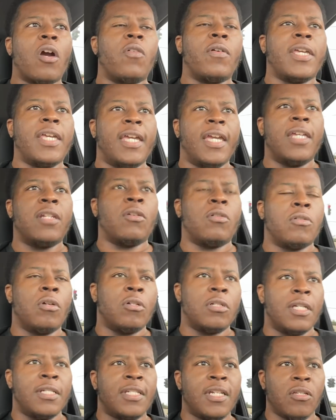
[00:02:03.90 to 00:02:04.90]
in on,
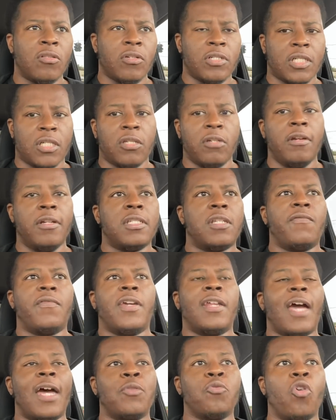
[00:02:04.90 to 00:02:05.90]
on a dealer's clearance
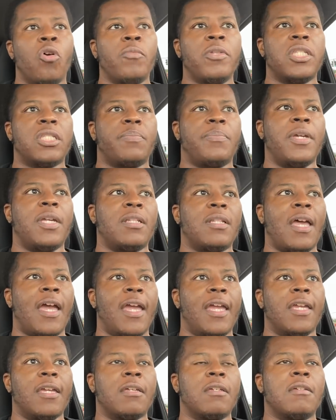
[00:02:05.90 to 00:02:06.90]
event, I normally spend
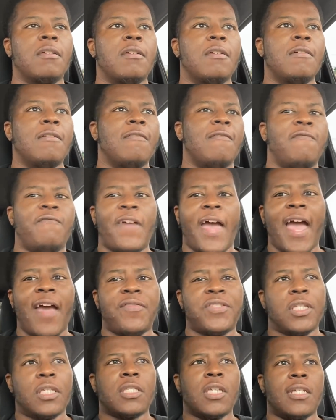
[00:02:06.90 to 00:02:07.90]
like five,
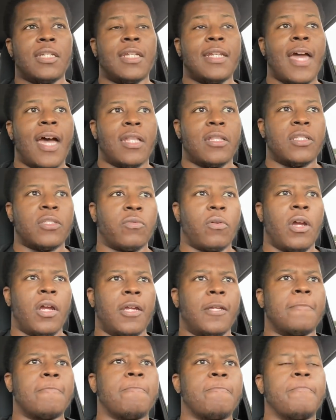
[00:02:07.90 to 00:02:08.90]
six hundred dollars, right?
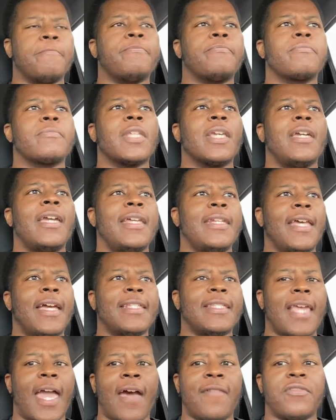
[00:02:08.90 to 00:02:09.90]
And
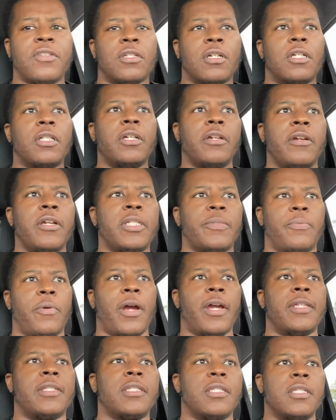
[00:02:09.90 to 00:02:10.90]
that's after the clearance
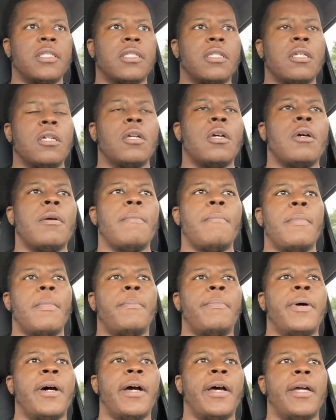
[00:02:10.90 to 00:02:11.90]
prices.
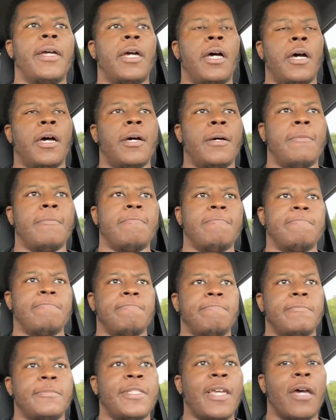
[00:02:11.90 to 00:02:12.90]
But
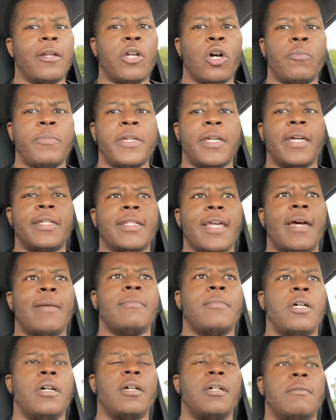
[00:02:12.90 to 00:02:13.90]
um, y'all know, because I'm,
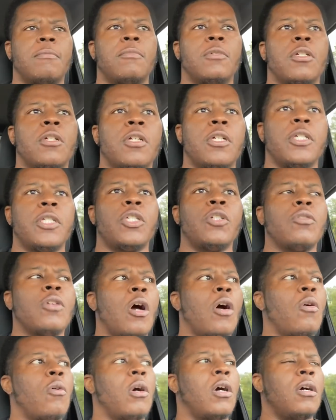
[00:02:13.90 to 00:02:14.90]
uh, you
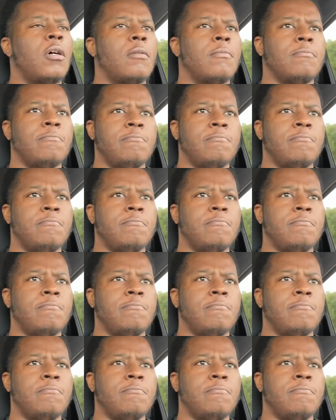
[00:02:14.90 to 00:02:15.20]
know, uh,